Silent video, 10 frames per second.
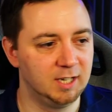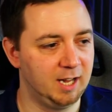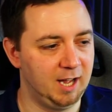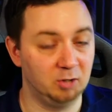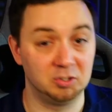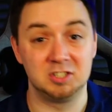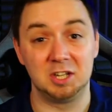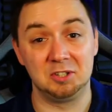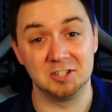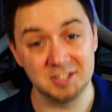uh, how to sell
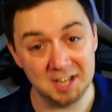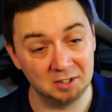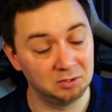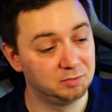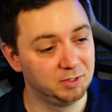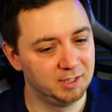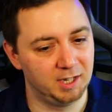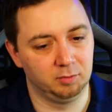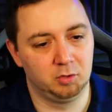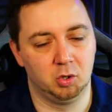yourself, and
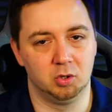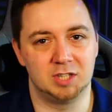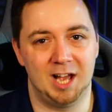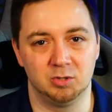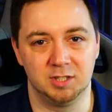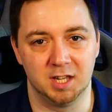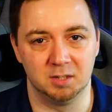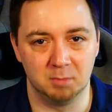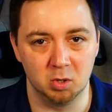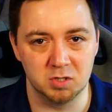of course, how to get the
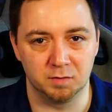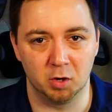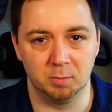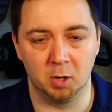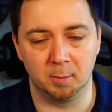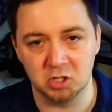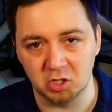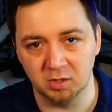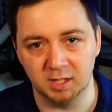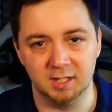most from the
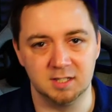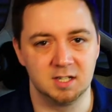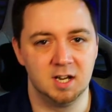opportunities